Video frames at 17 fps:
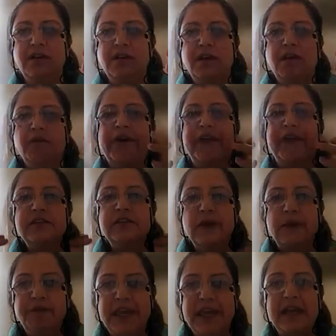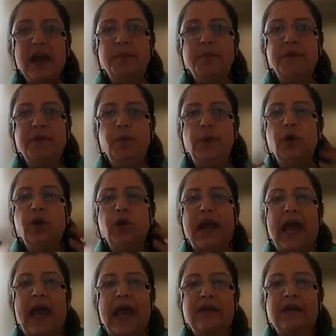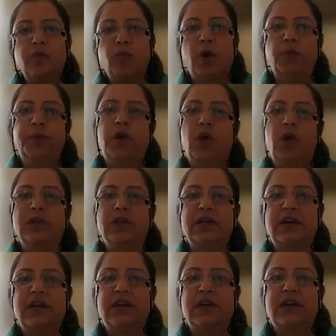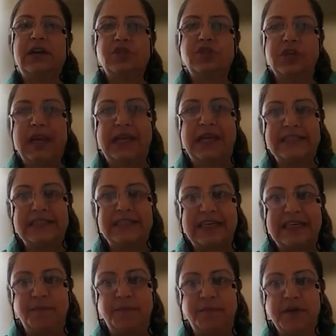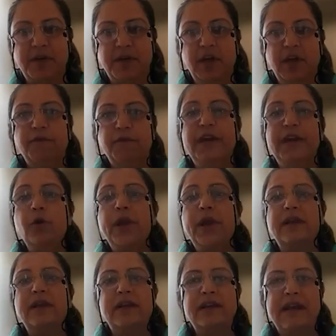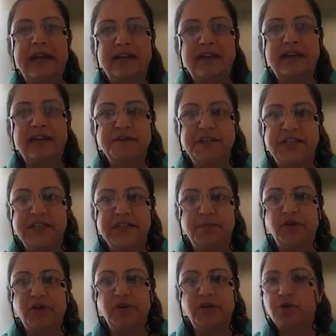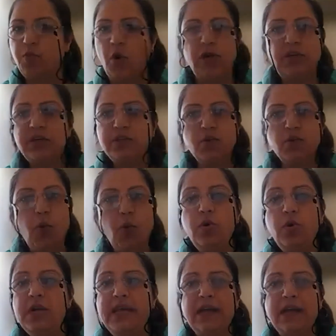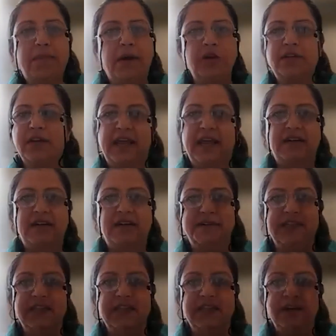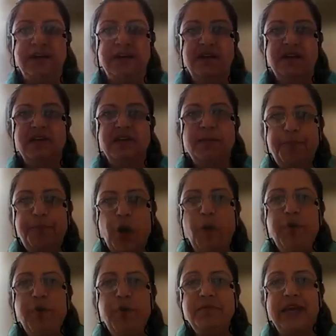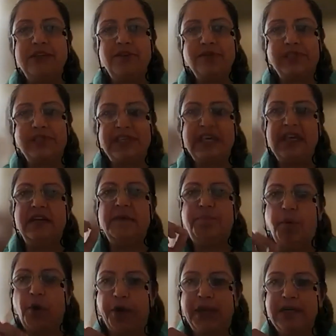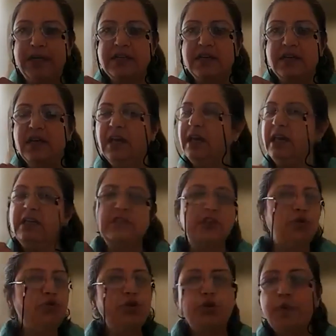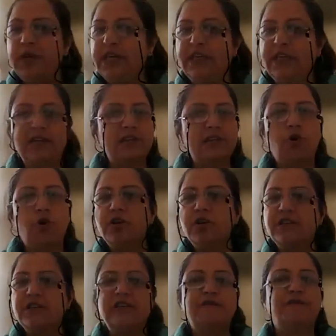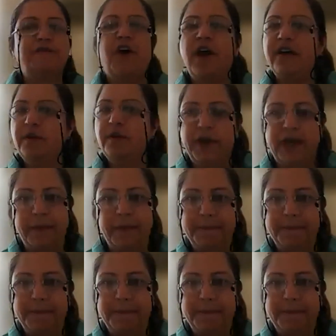Whereas when we come in, we look at what we call the cultural landscape. We look at connectivity, because water is only about connectivity. The problem that you see in a point is usually the source is far away.